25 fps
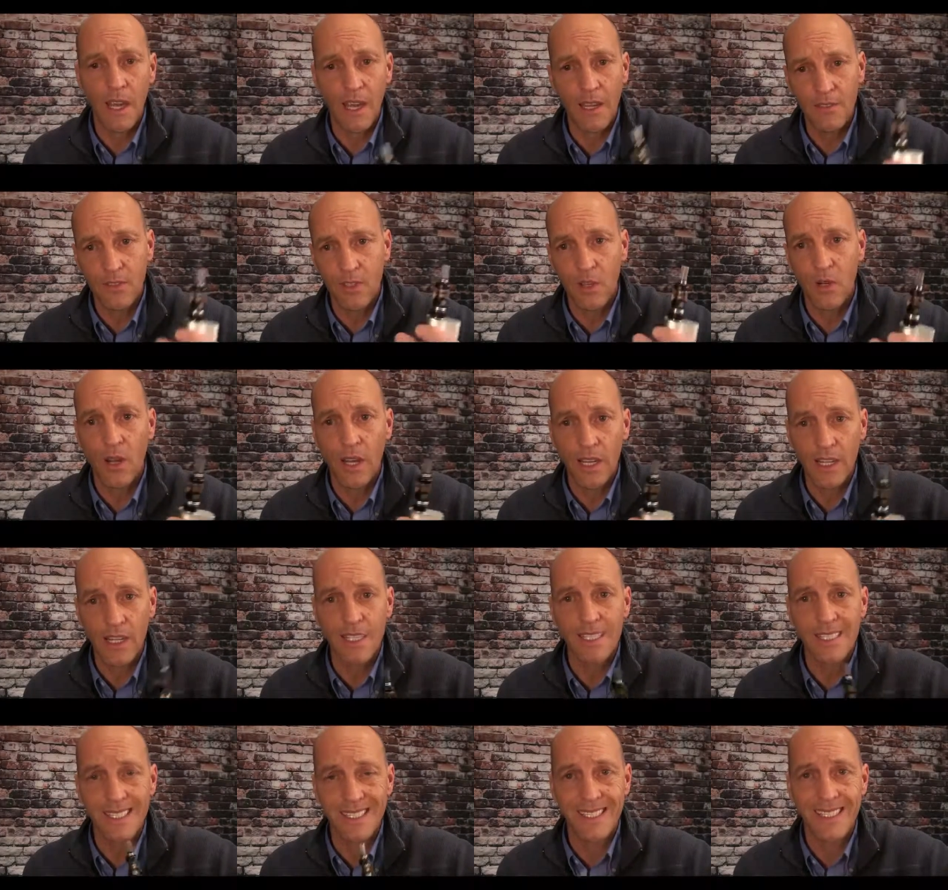uh, you know, I
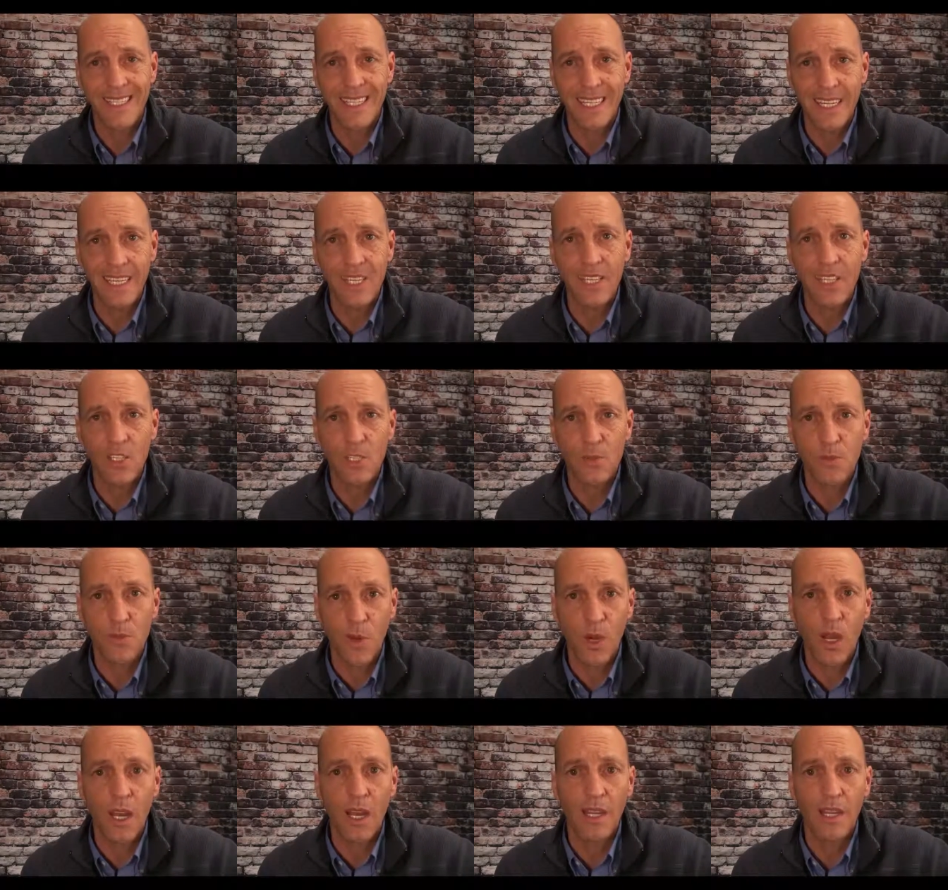could see this
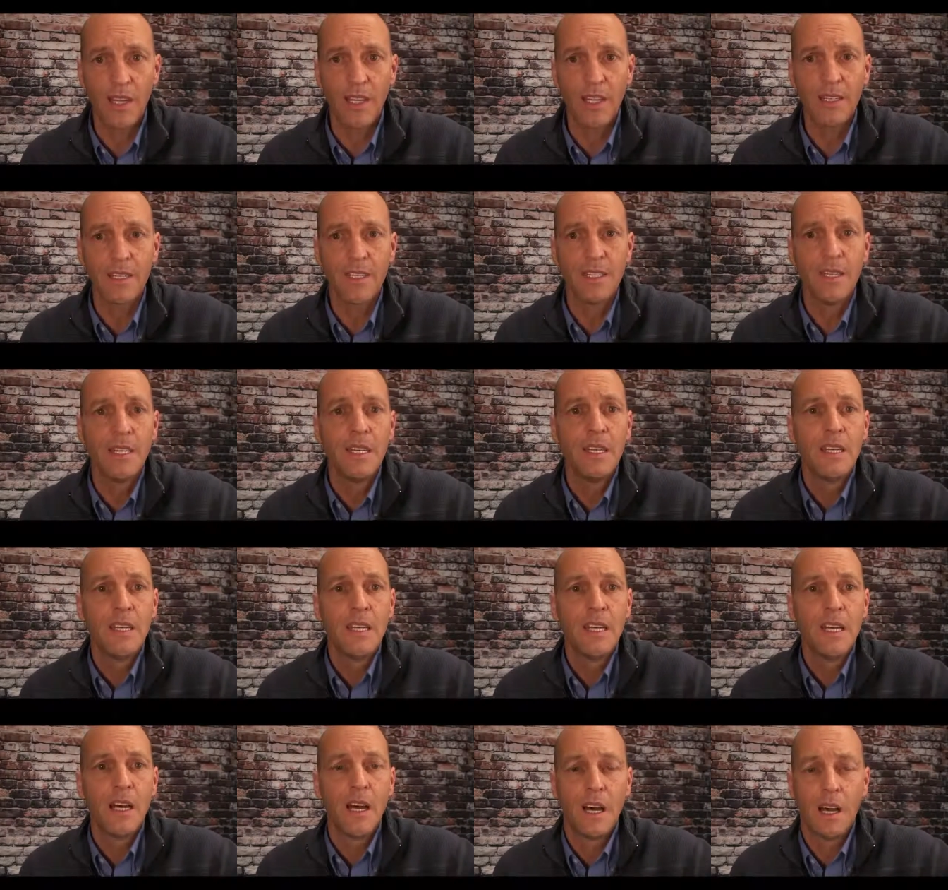product
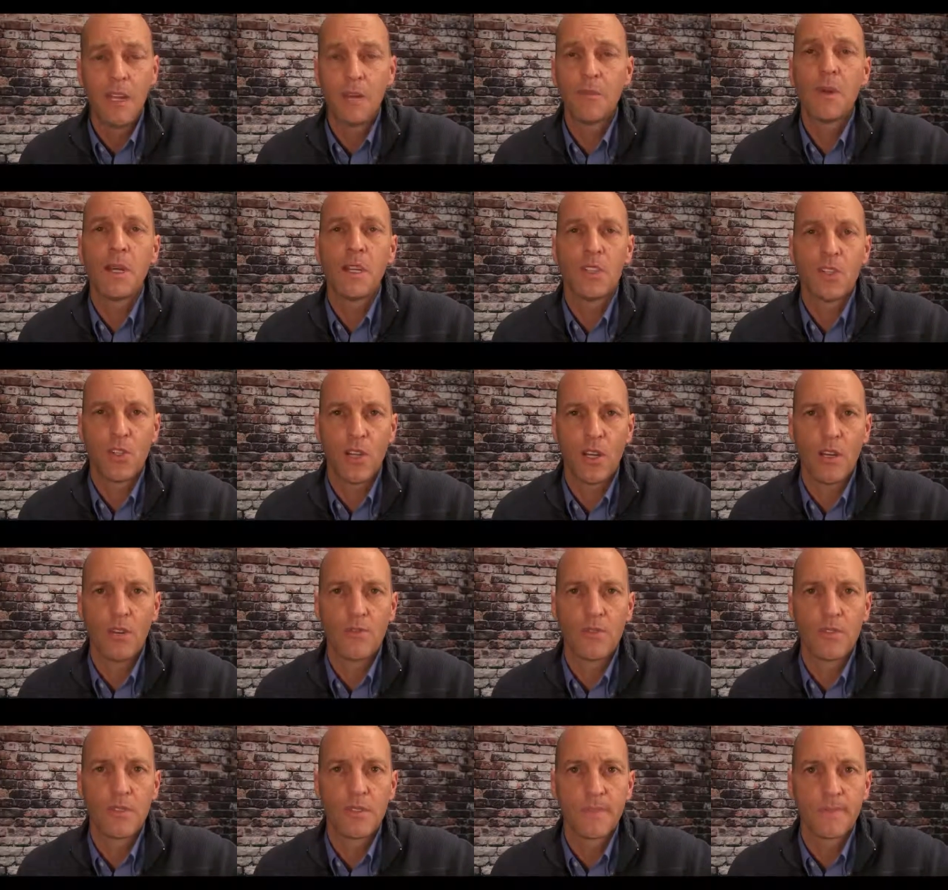on my
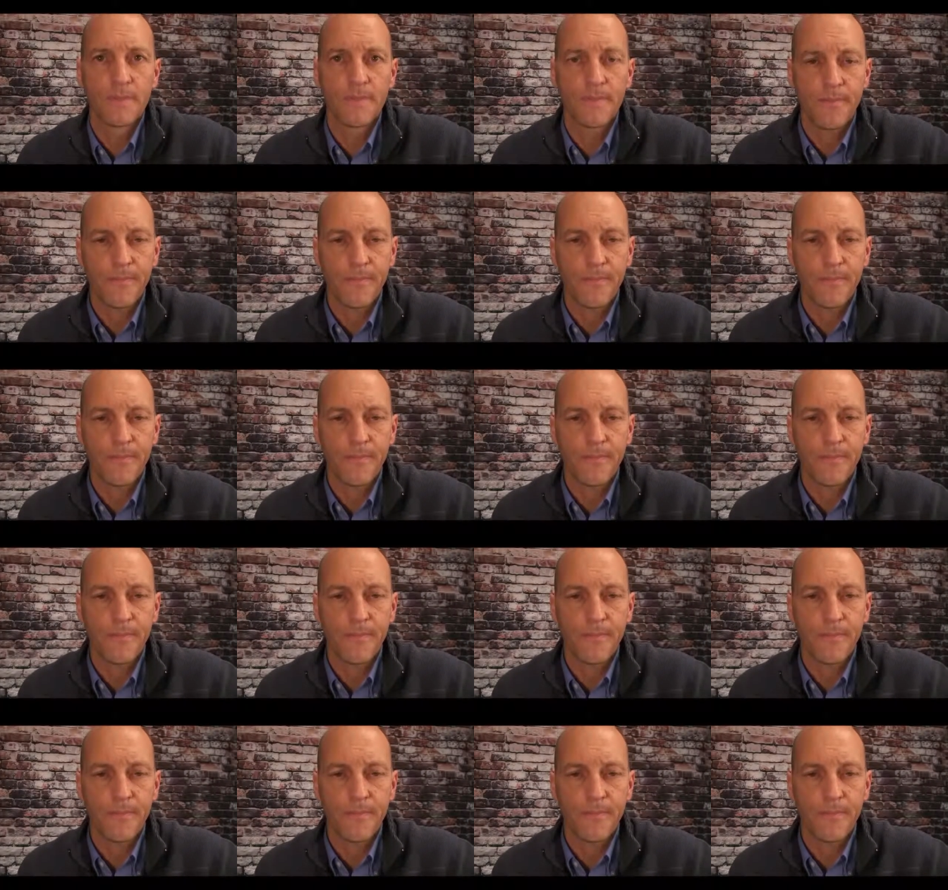shelves.